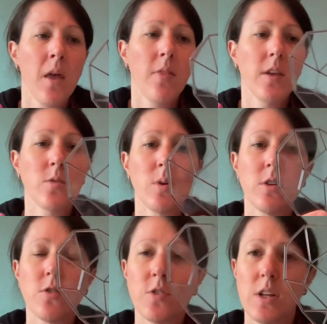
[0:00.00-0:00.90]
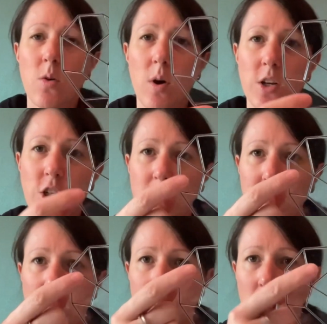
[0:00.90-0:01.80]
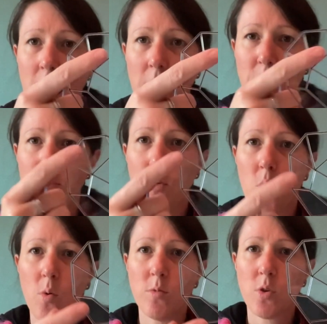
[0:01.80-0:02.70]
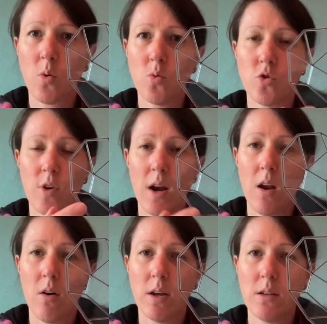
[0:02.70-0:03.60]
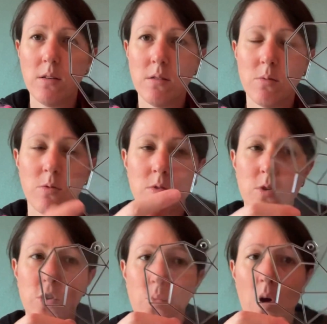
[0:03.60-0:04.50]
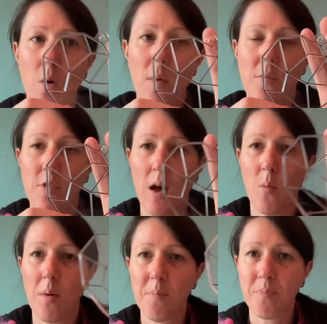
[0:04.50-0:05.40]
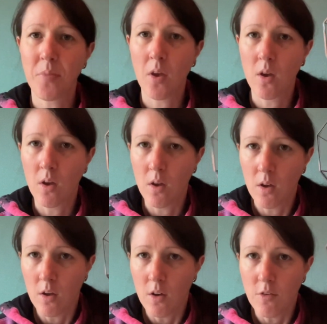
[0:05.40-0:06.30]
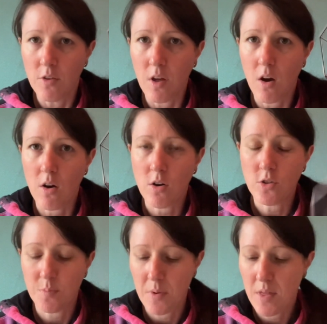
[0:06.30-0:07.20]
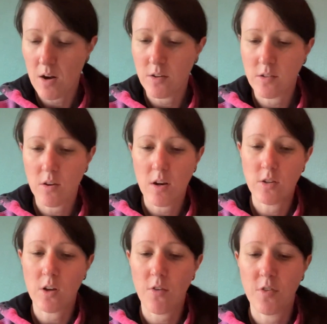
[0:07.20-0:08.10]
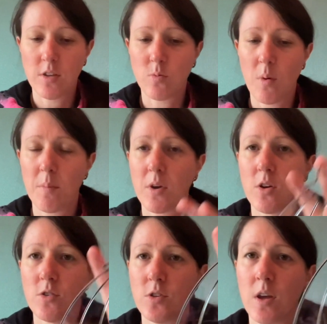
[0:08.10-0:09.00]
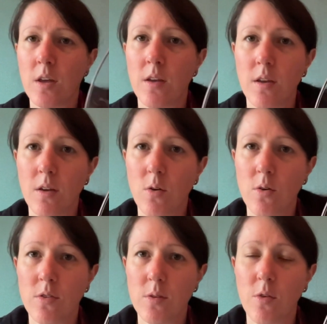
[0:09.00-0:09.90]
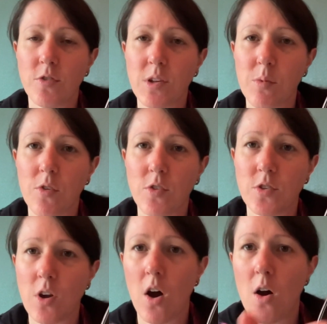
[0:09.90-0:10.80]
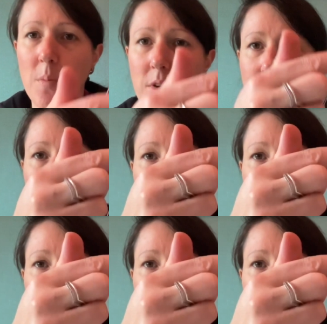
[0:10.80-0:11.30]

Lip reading: This one is obviously quite geometric in form, so all straight lines, which is why I went for that one, for the heart. But then I decided to go for this one because obviously we've got the star, but to